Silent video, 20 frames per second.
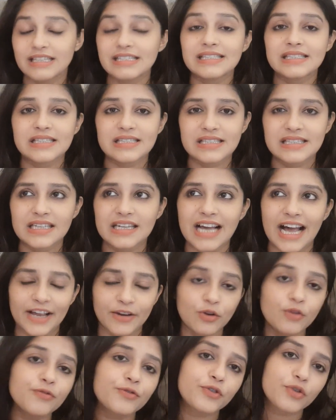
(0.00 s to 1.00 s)
is the
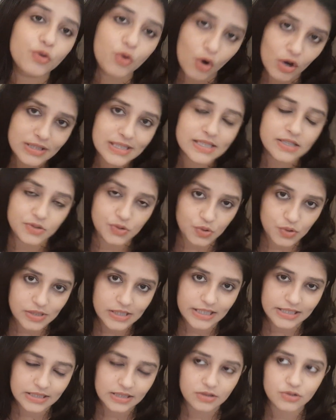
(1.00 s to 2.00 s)
kind of cost
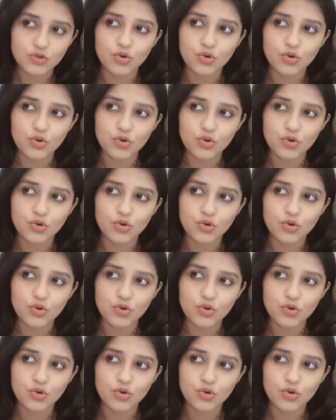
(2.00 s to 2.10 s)
associated.